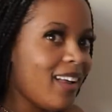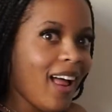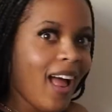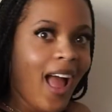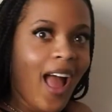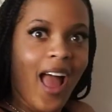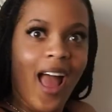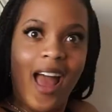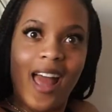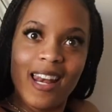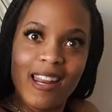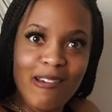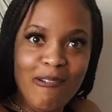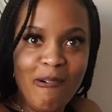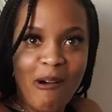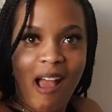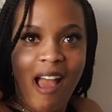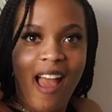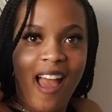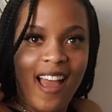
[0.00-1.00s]

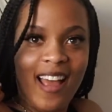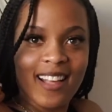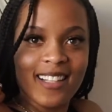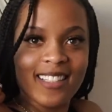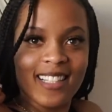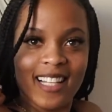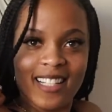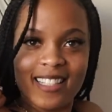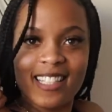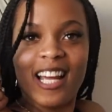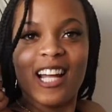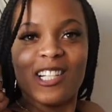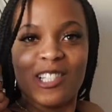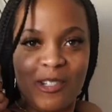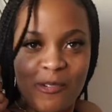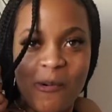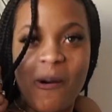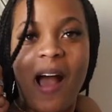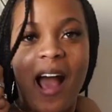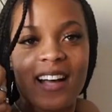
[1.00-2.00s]
Anyways, let's get to
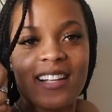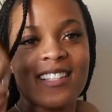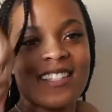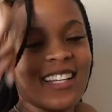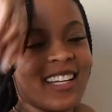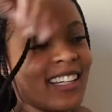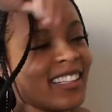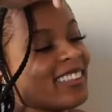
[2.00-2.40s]
waxing.